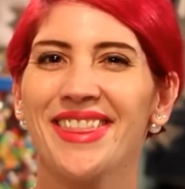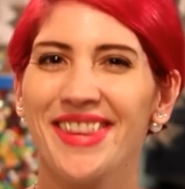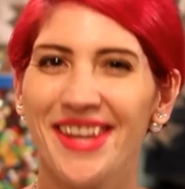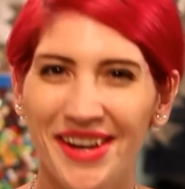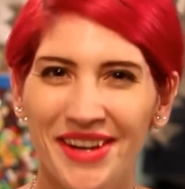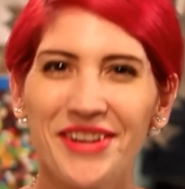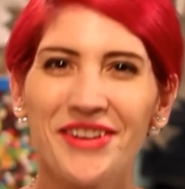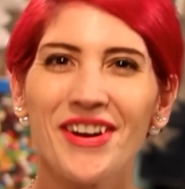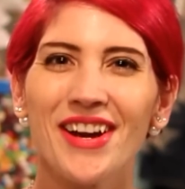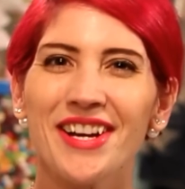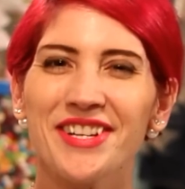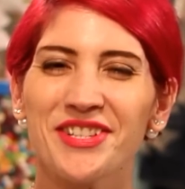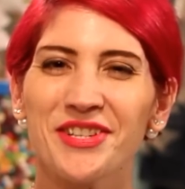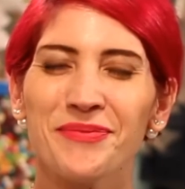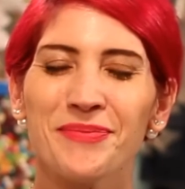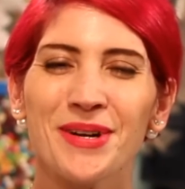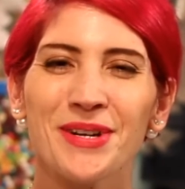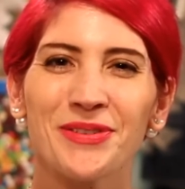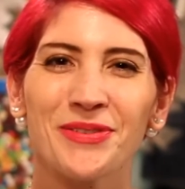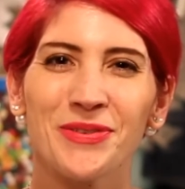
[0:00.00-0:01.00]
Thank you guys
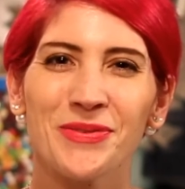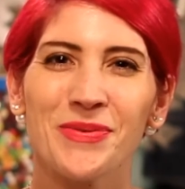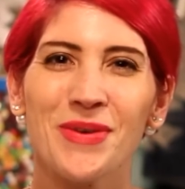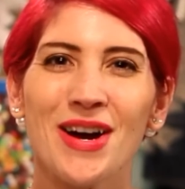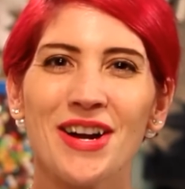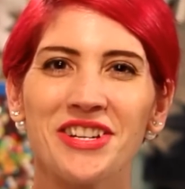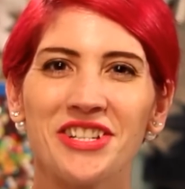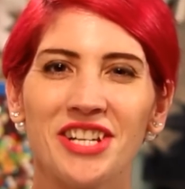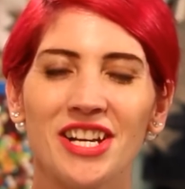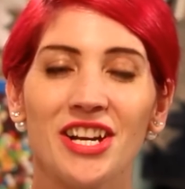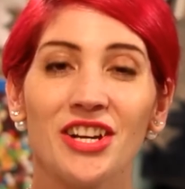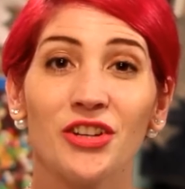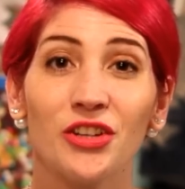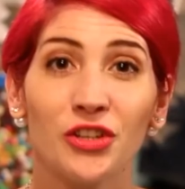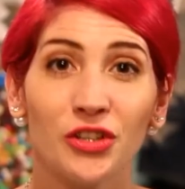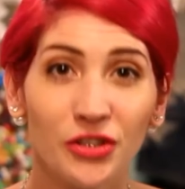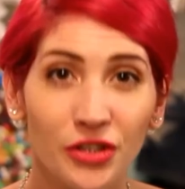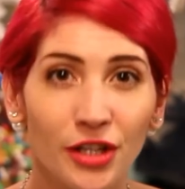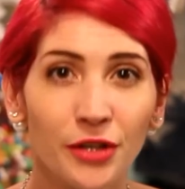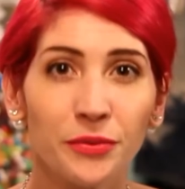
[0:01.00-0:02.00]
so much for watching.
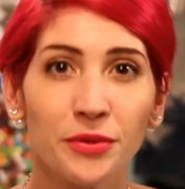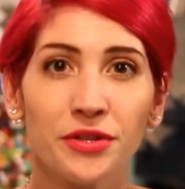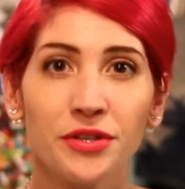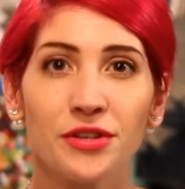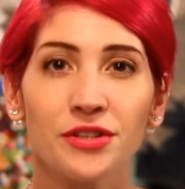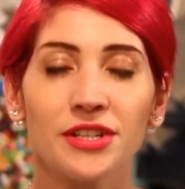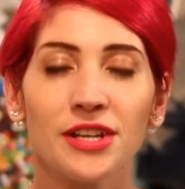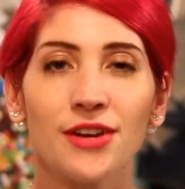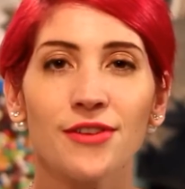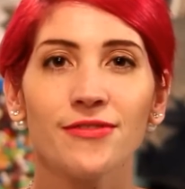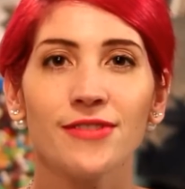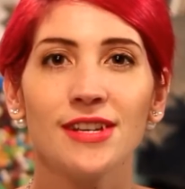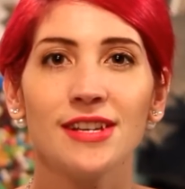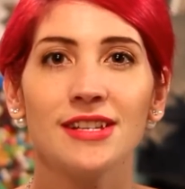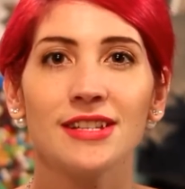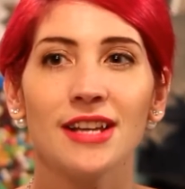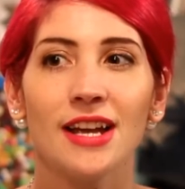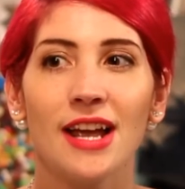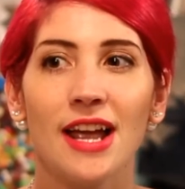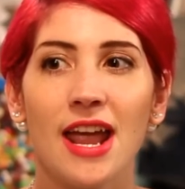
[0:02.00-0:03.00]
Good luck with your
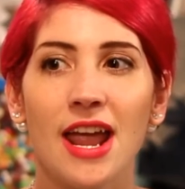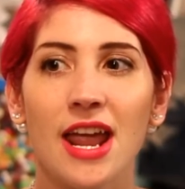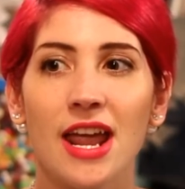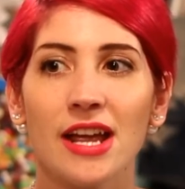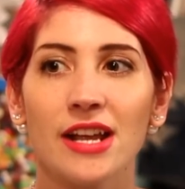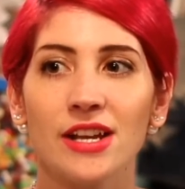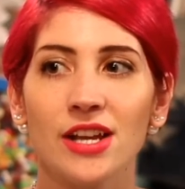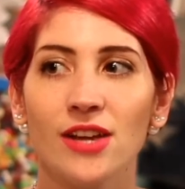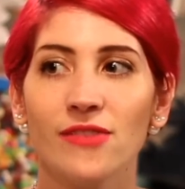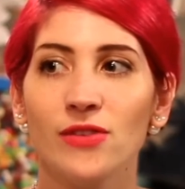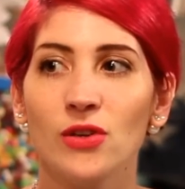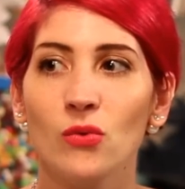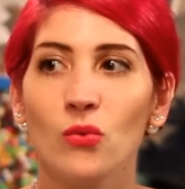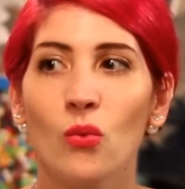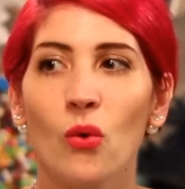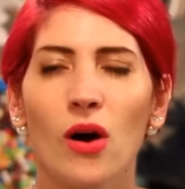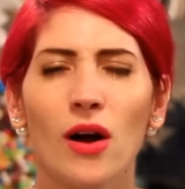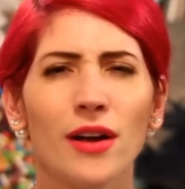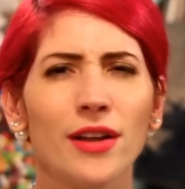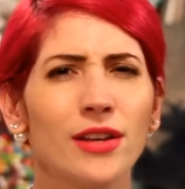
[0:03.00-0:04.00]
selfies. And if you
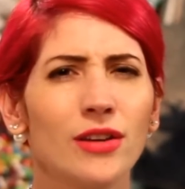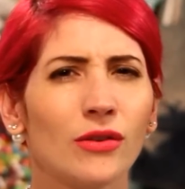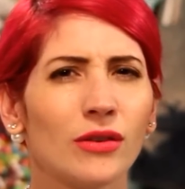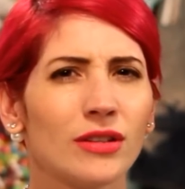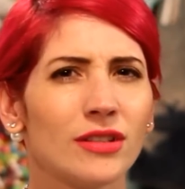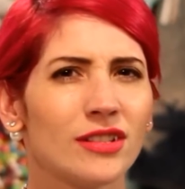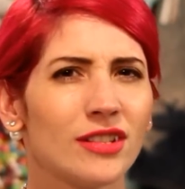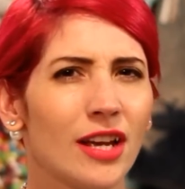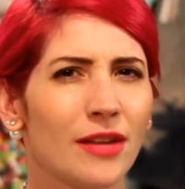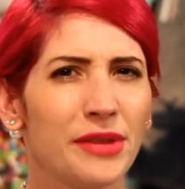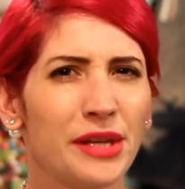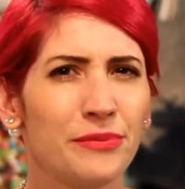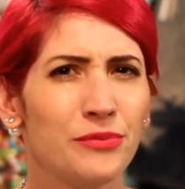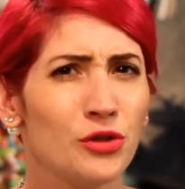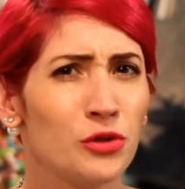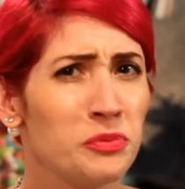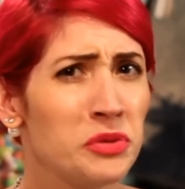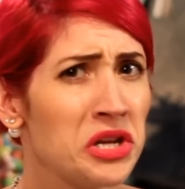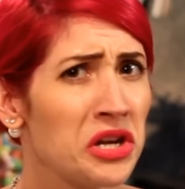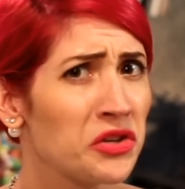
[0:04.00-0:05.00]
want, you can send them
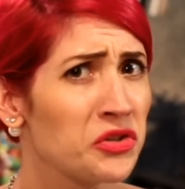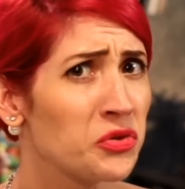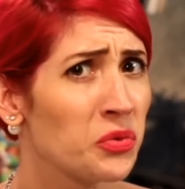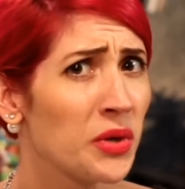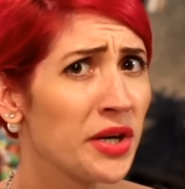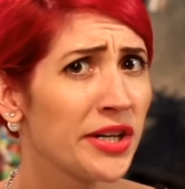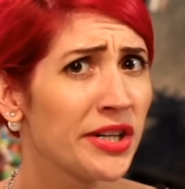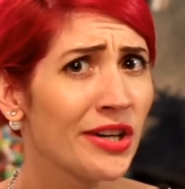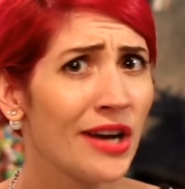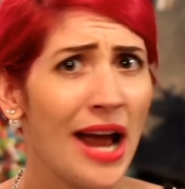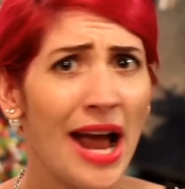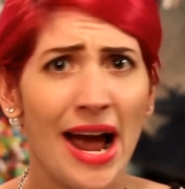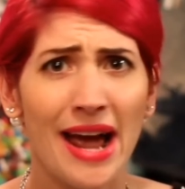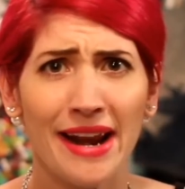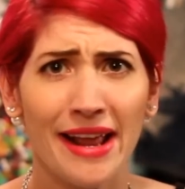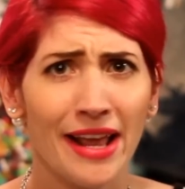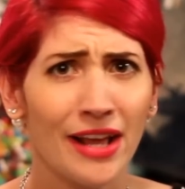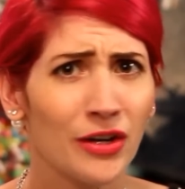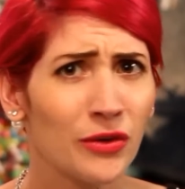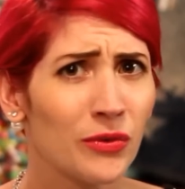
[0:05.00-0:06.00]
to me on Twitter
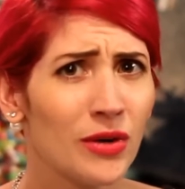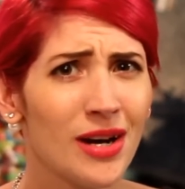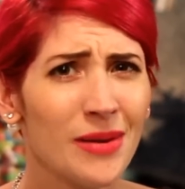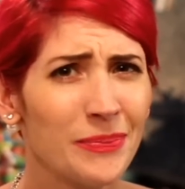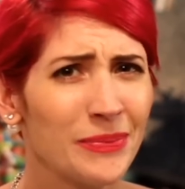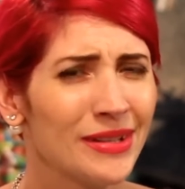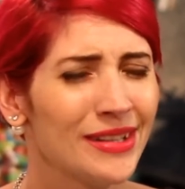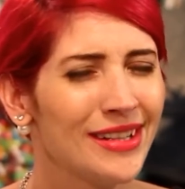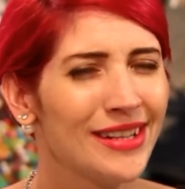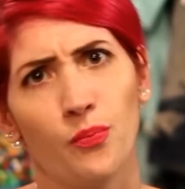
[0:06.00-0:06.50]
@HannahRupp.